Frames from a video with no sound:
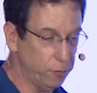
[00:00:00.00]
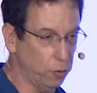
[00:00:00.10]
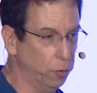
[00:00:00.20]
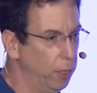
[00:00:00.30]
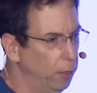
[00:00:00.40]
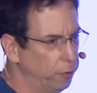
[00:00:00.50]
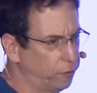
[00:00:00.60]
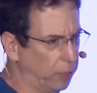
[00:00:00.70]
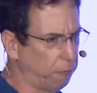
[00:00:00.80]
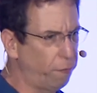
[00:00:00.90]
so there's
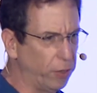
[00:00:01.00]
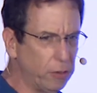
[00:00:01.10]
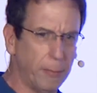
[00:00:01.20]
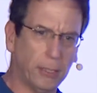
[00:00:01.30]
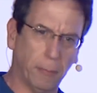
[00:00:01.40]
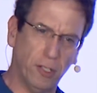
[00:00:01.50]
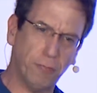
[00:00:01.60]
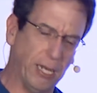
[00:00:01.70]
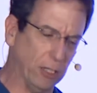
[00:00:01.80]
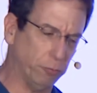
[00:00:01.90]
kind of a fundamental
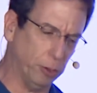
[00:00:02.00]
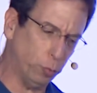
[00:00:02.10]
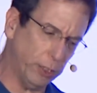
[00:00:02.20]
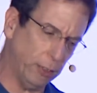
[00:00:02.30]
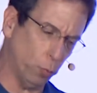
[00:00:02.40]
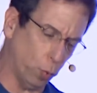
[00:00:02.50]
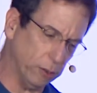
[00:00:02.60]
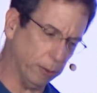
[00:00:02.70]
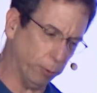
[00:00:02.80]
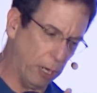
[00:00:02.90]
mismatch between what
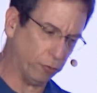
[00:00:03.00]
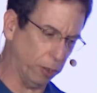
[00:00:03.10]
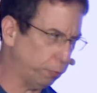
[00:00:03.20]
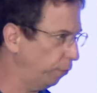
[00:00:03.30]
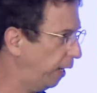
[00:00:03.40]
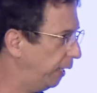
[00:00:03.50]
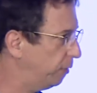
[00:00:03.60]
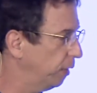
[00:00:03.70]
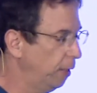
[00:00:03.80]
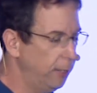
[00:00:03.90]
the blockchain provides
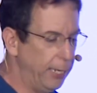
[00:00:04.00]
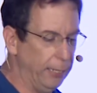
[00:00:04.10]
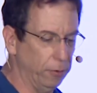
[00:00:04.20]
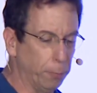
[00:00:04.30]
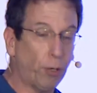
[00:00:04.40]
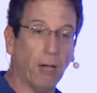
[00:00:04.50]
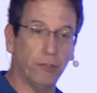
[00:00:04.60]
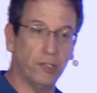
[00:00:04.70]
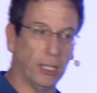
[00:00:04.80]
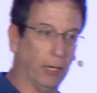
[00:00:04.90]
and the
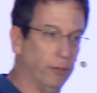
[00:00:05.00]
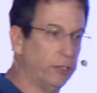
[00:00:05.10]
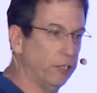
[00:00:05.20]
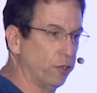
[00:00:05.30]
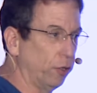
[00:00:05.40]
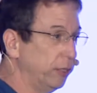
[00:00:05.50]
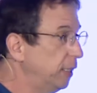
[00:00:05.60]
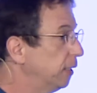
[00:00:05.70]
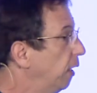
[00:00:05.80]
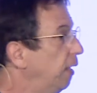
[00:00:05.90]
privacy guarantees that are
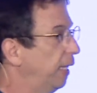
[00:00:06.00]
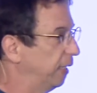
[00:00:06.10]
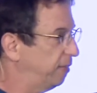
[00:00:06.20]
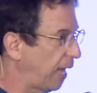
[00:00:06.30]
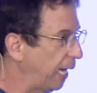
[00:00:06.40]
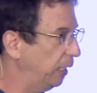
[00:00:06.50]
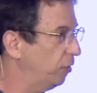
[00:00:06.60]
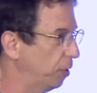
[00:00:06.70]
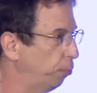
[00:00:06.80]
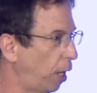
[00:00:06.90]
needed, and exactly the
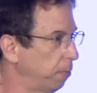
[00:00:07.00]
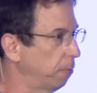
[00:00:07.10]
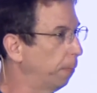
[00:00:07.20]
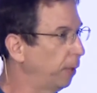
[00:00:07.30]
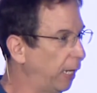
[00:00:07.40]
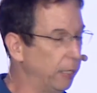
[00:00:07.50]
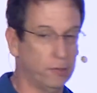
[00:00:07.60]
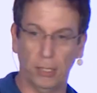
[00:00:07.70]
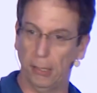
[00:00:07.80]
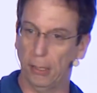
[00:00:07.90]
same problem applies
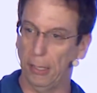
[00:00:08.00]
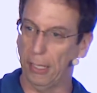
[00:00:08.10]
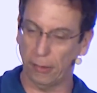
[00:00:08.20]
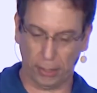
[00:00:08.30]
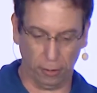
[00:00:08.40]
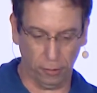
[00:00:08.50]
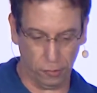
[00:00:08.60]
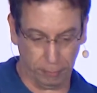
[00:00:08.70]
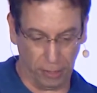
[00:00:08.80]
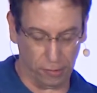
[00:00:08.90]
in the healthcare
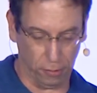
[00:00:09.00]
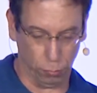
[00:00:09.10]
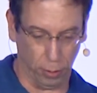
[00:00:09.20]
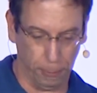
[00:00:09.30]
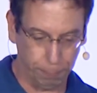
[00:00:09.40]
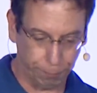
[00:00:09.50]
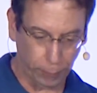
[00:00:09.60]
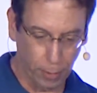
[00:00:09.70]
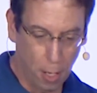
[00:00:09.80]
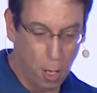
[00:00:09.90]
space as well.
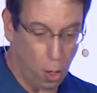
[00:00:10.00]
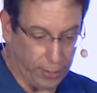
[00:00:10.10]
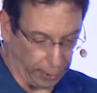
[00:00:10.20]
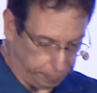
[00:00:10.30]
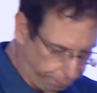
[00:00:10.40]
Okay,